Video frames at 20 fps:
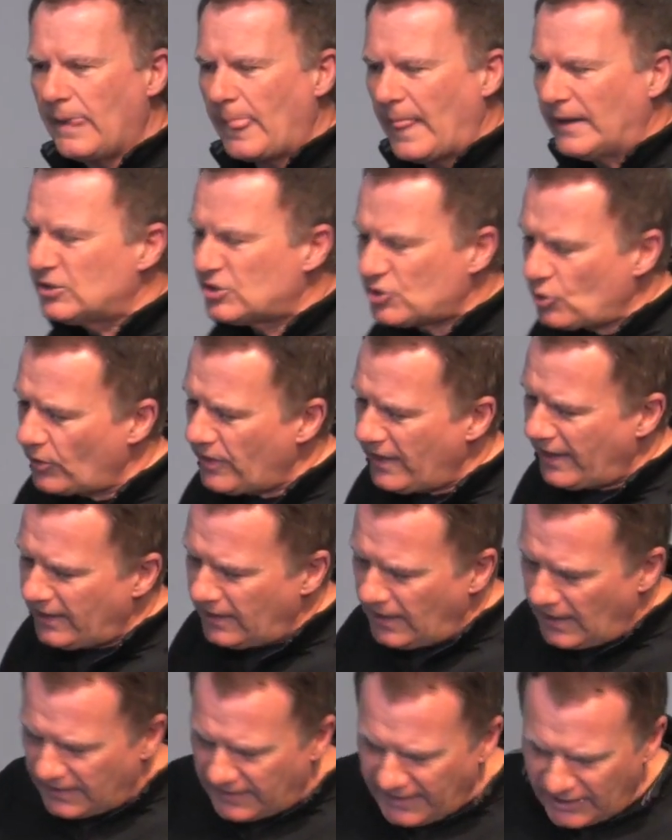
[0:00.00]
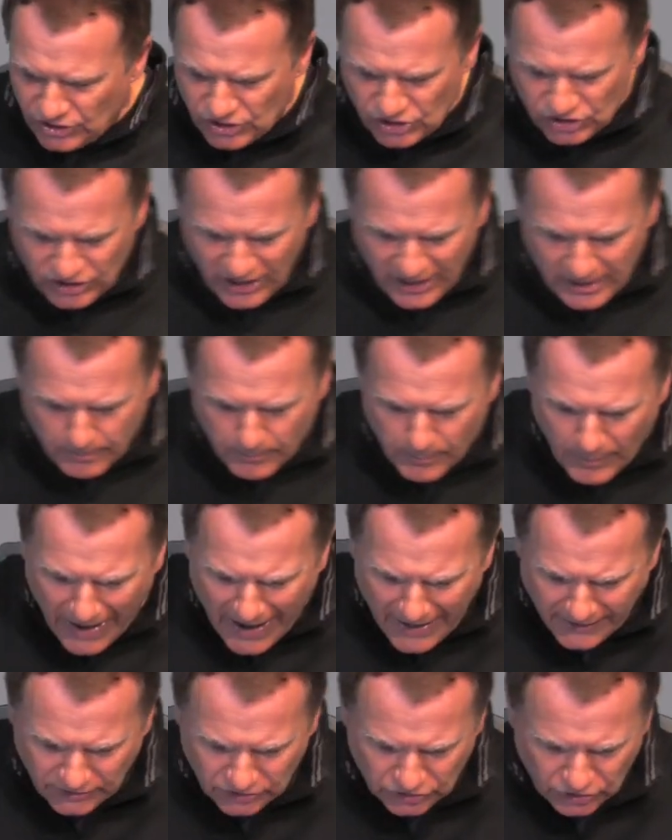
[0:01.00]
And so they say
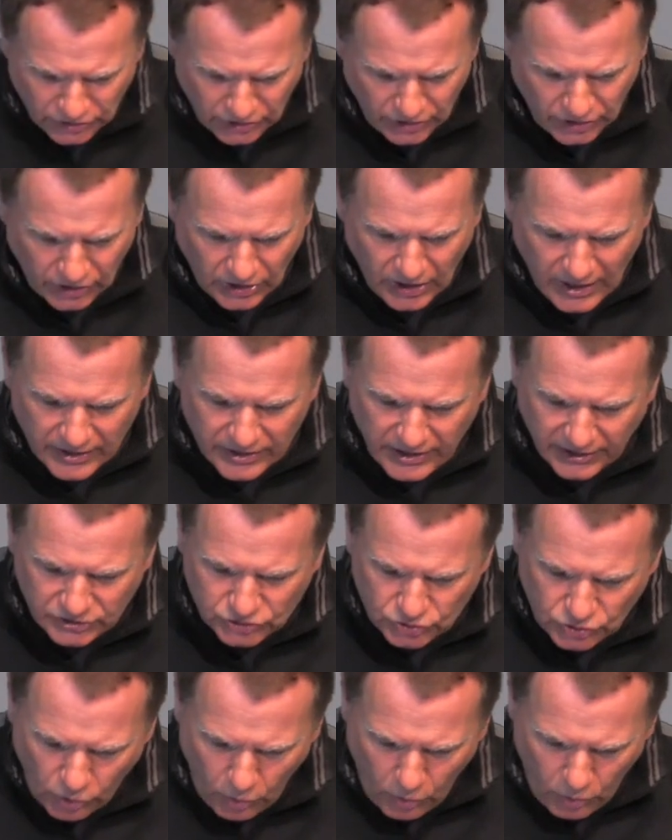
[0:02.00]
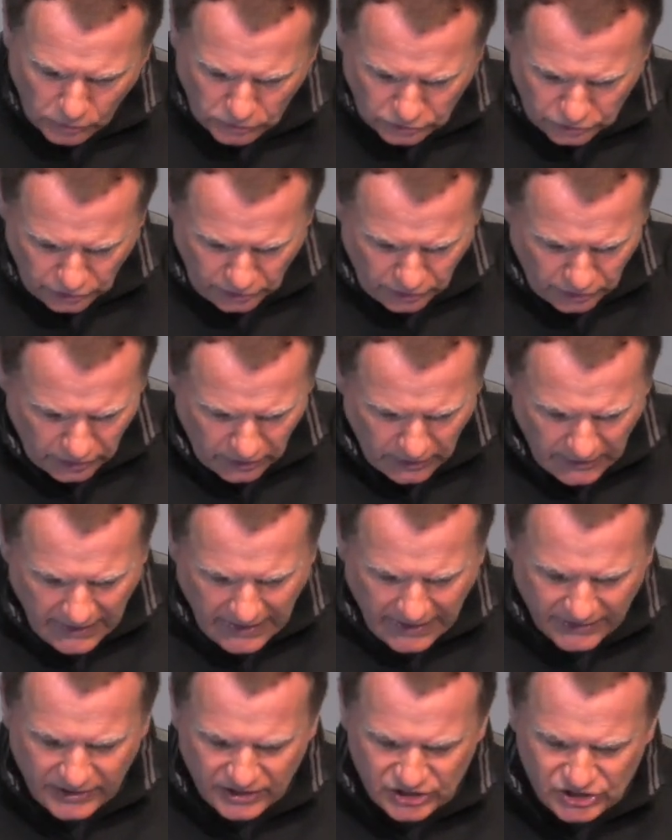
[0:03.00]
back to her, they talk to her,
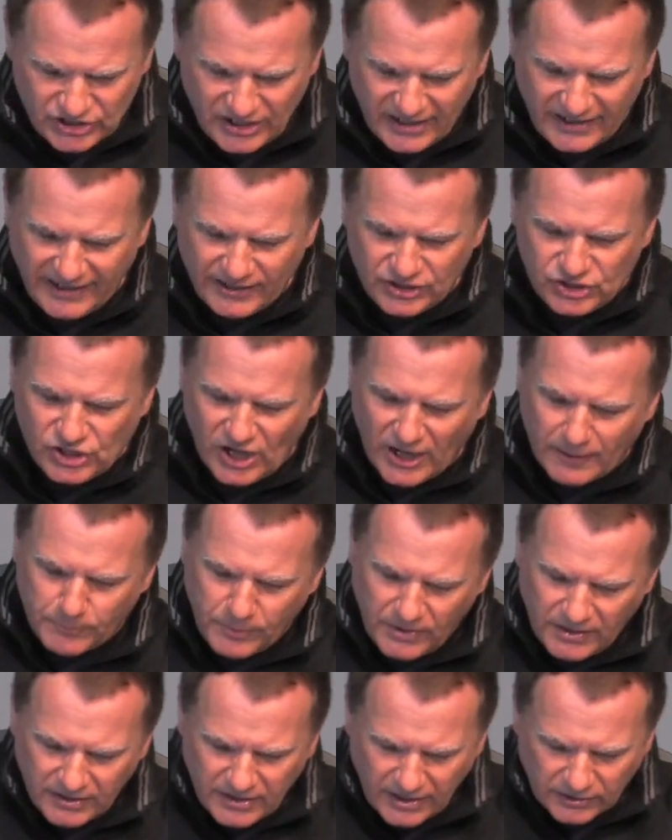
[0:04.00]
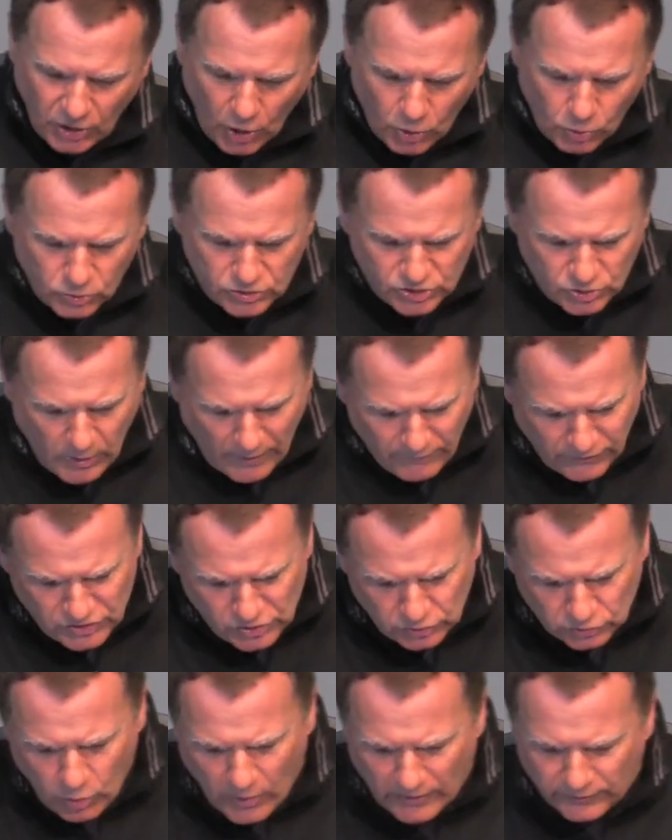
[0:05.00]
and they say, it shall be that whosoever
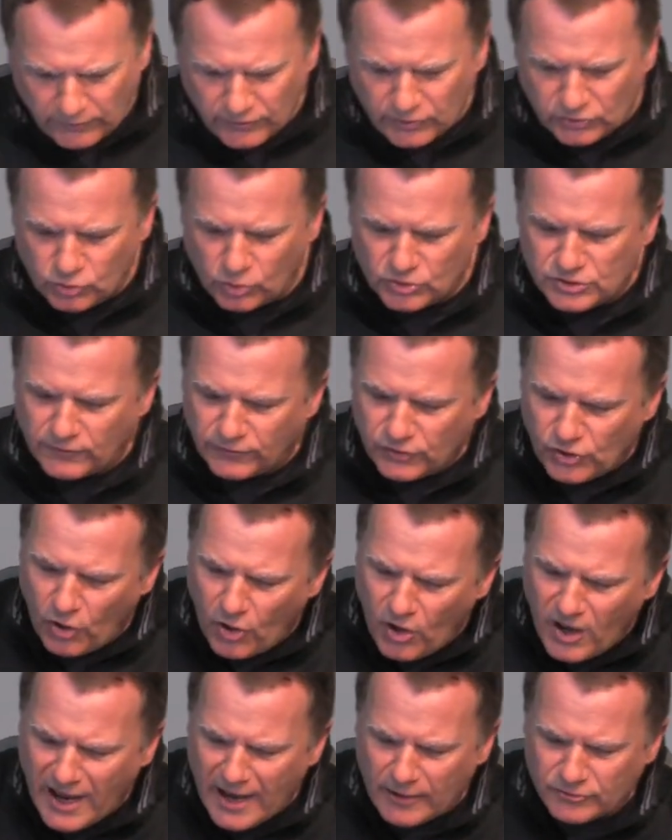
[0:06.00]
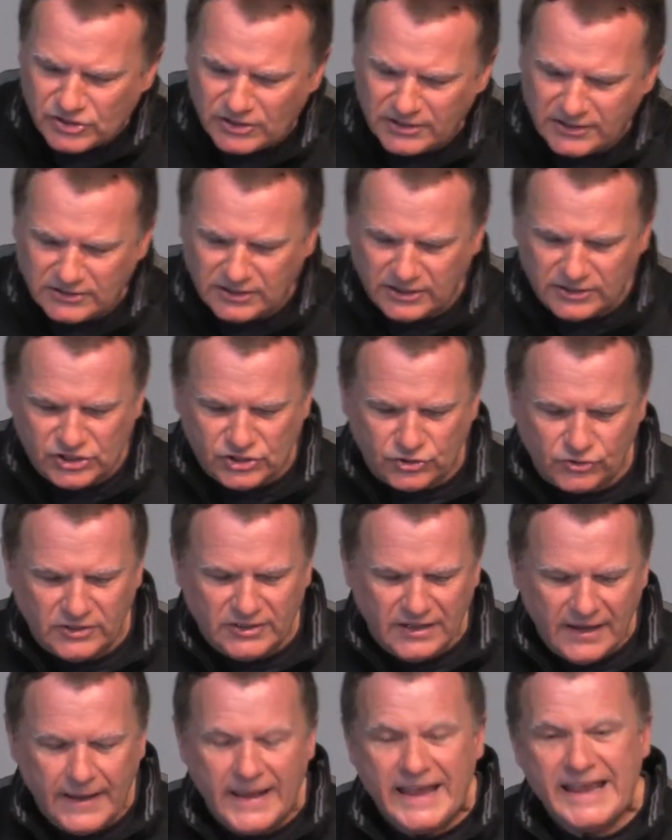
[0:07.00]
shall go out of the doors of your house and into the
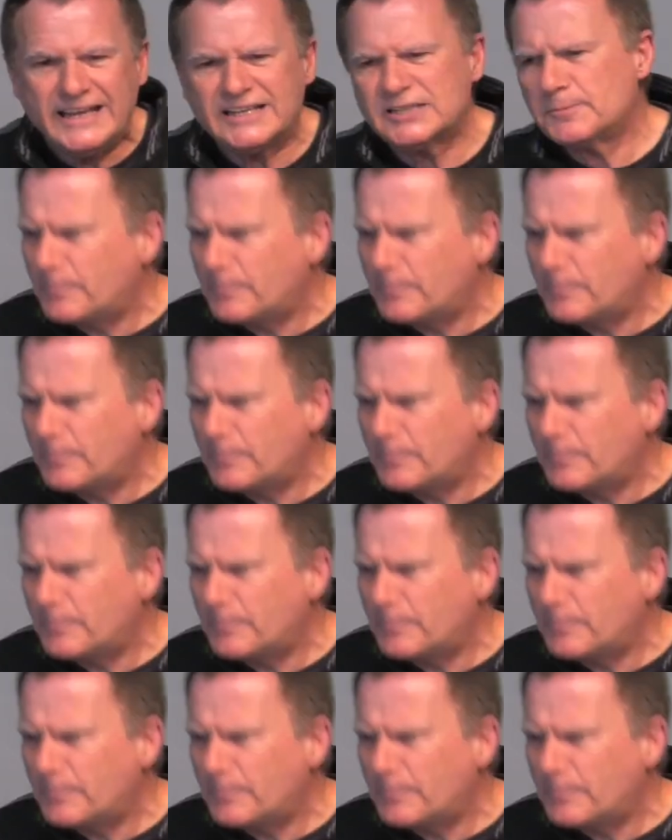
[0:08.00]
street, his